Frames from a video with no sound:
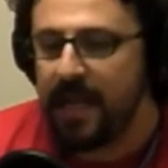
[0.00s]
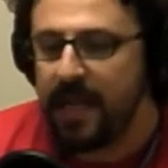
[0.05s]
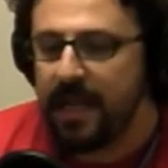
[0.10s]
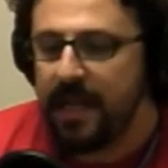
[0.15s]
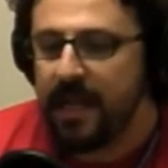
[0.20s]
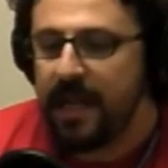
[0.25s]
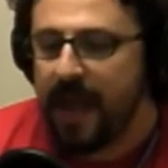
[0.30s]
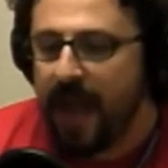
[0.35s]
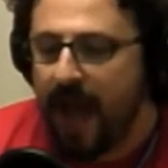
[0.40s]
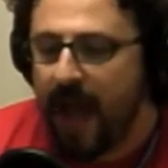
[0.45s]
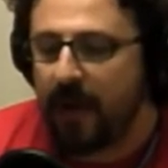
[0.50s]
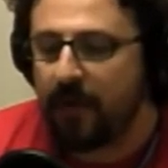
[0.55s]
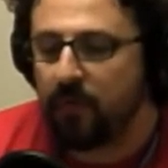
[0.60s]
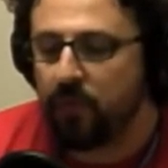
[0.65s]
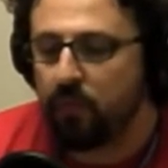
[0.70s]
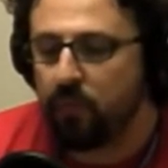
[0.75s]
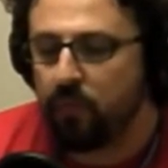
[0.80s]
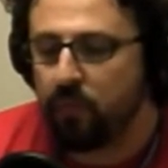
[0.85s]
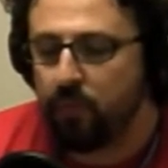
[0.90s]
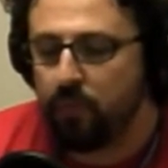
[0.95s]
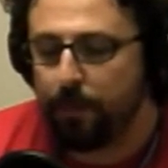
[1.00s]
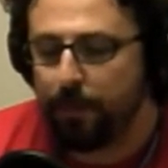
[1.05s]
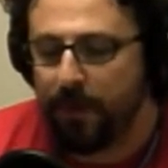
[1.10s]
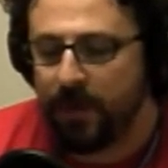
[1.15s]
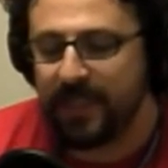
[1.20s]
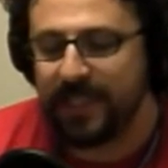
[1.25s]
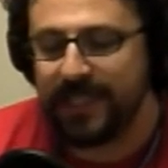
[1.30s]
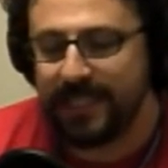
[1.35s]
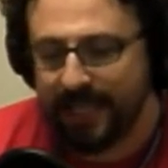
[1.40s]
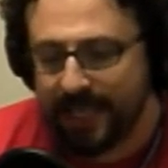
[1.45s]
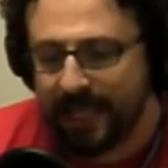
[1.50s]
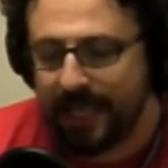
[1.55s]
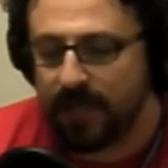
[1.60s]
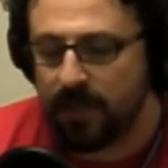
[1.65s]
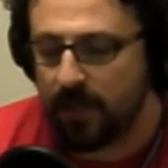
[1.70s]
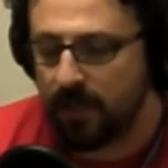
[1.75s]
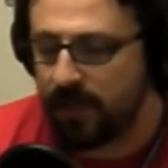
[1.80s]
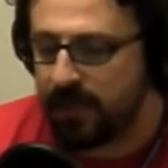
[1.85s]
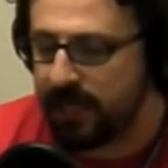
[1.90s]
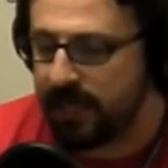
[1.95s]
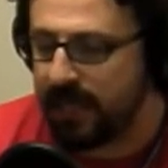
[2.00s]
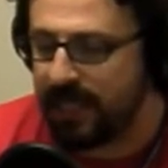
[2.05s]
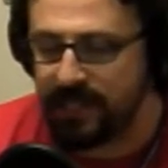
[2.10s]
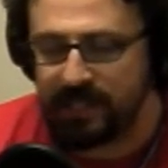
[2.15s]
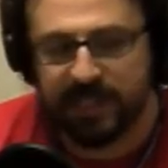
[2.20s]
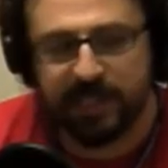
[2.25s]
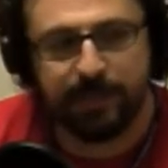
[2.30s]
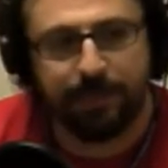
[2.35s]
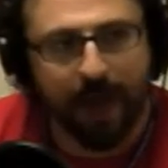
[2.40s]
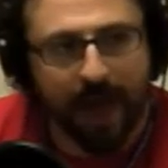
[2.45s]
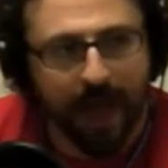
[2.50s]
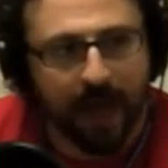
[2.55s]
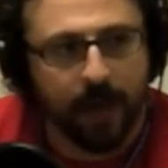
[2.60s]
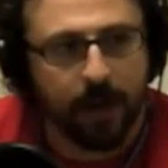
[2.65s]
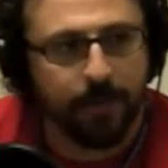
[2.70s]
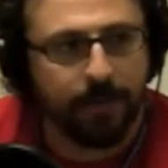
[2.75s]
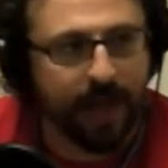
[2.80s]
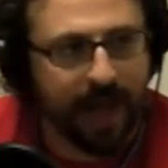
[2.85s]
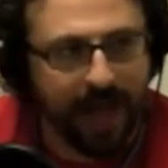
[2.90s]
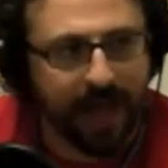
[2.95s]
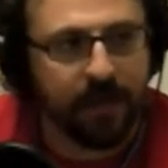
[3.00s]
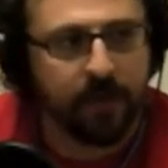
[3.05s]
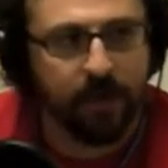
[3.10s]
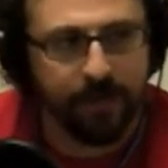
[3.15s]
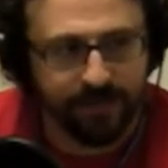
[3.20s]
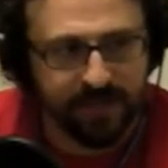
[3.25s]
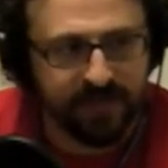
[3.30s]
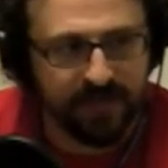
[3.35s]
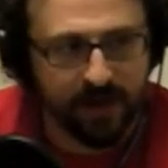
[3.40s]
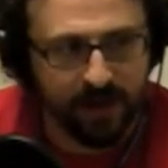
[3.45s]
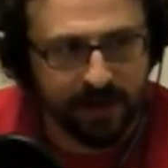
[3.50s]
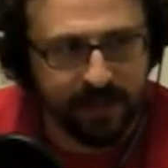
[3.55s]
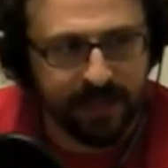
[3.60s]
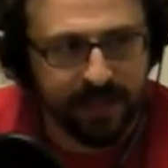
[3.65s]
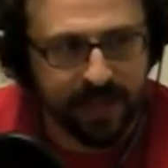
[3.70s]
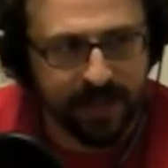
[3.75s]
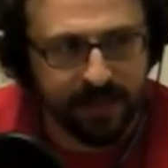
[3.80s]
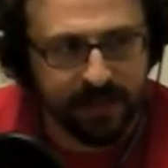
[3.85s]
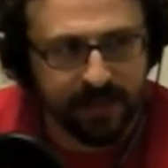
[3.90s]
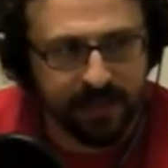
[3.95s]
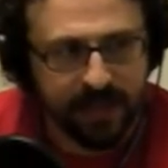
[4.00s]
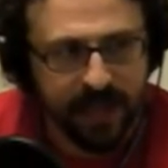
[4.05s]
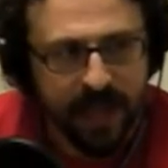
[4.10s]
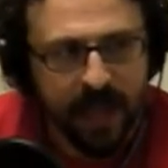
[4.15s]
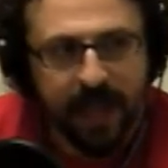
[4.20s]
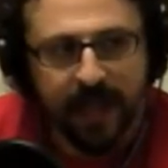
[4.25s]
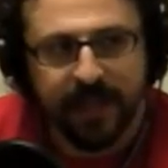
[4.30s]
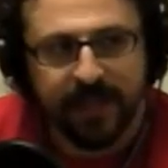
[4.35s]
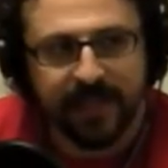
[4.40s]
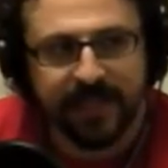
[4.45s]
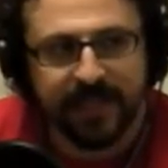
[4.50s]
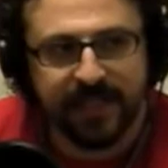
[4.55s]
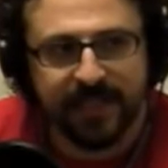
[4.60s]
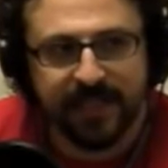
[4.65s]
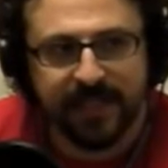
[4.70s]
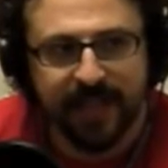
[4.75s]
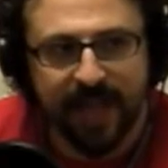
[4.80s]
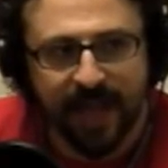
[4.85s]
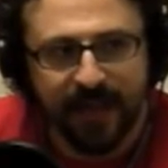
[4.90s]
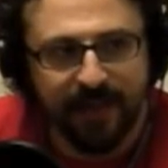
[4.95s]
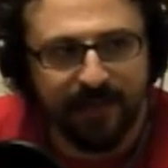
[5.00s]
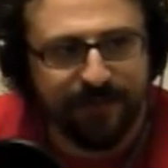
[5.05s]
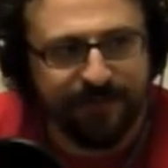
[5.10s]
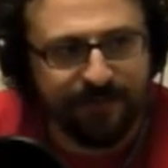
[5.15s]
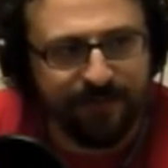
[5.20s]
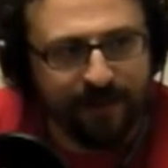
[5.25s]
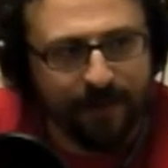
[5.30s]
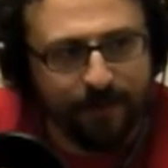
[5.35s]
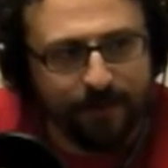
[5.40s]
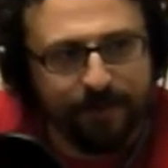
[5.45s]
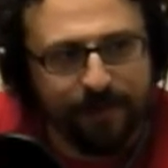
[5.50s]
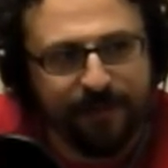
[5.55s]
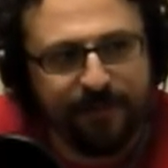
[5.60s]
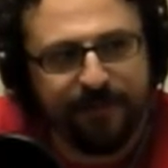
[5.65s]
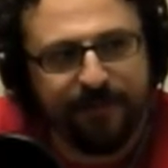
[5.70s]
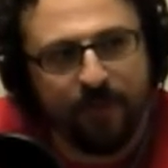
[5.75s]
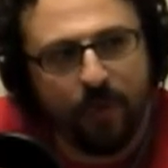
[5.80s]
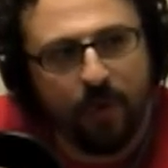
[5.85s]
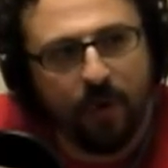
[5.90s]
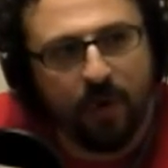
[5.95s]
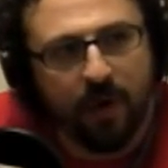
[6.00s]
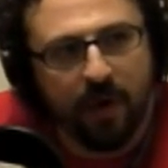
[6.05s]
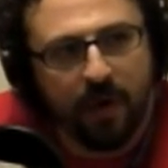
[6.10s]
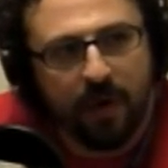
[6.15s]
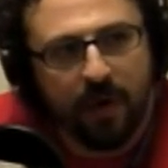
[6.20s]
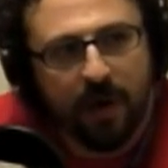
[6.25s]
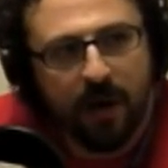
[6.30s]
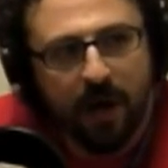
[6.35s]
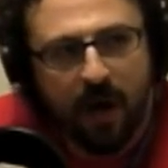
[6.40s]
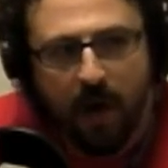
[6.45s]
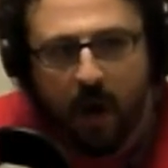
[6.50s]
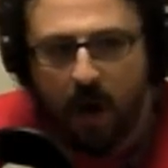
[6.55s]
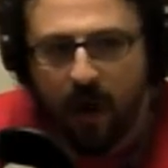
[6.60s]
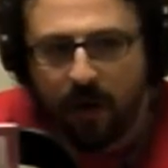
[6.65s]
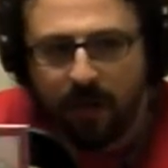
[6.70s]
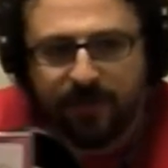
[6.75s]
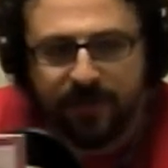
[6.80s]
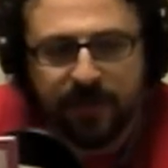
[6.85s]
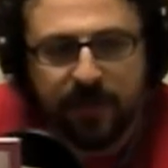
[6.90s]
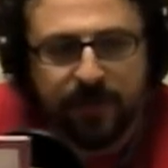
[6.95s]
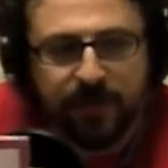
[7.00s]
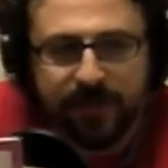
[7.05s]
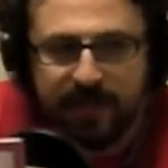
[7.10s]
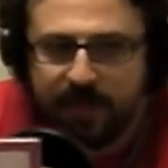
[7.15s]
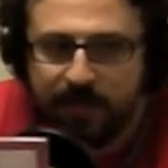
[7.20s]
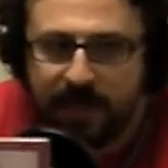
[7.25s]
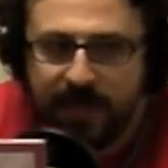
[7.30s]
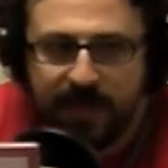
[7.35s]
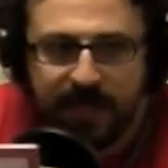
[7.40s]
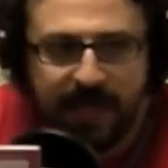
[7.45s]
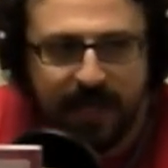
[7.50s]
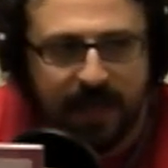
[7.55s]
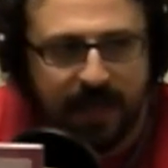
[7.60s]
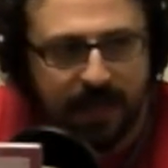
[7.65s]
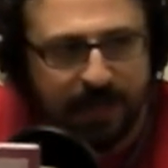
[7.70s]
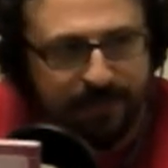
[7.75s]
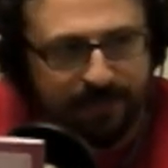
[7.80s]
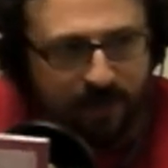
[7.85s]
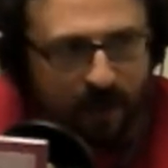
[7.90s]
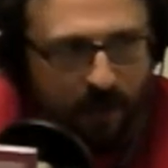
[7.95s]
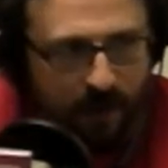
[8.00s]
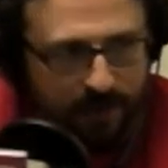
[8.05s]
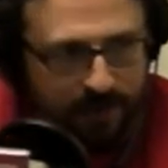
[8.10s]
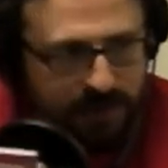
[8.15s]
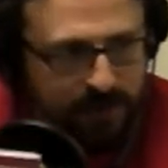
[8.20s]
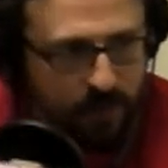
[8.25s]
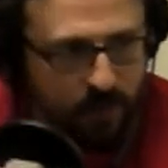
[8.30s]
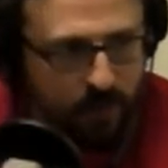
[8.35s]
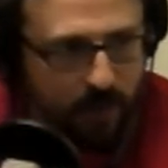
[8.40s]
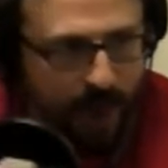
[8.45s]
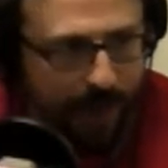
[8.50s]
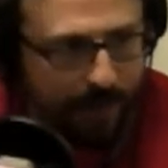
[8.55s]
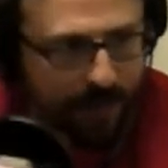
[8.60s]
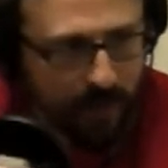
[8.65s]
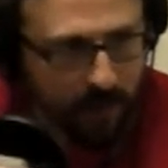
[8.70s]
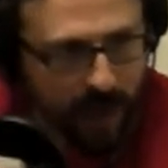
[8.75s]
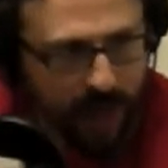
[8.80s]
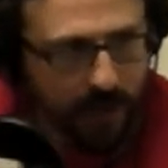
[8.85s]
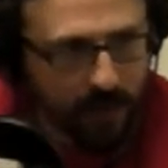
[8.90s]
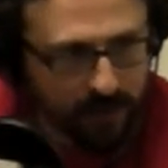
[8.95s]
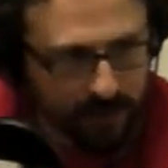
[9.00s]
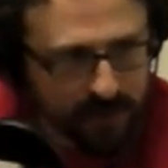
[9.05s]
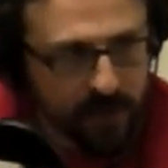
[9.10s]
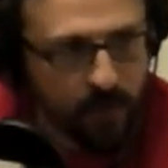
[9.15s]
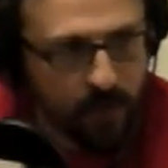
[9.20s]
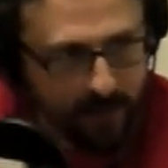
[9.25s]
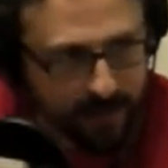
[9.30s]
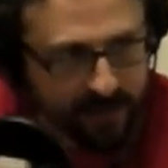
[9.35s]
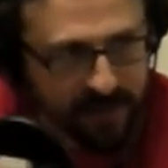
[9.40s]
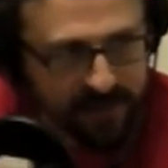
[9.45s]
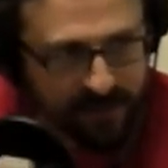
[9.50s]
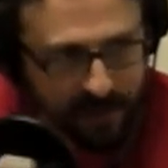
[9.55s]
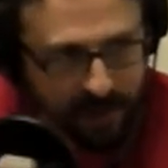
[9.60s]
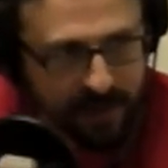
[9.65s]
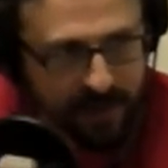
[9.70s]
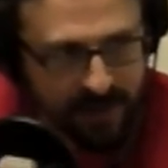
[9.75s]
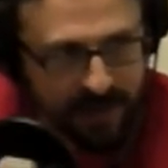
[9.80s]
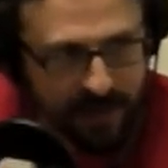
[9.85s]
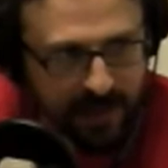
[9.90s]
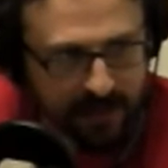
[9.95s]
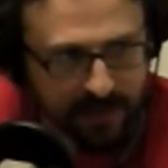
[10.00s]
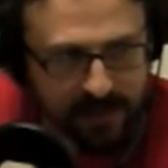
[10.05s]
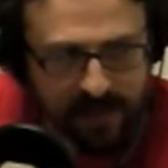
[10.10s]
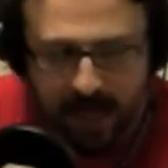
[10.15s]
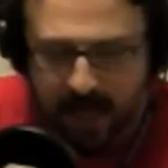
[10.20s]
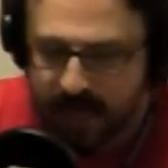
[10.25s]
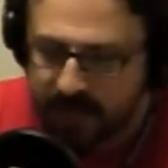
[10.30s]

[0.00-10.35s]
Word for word: not particularly inspired by Grimm's fairy tales, because this is kind of from before all of children's media evolved to wrap around the Grimm's fairy tales.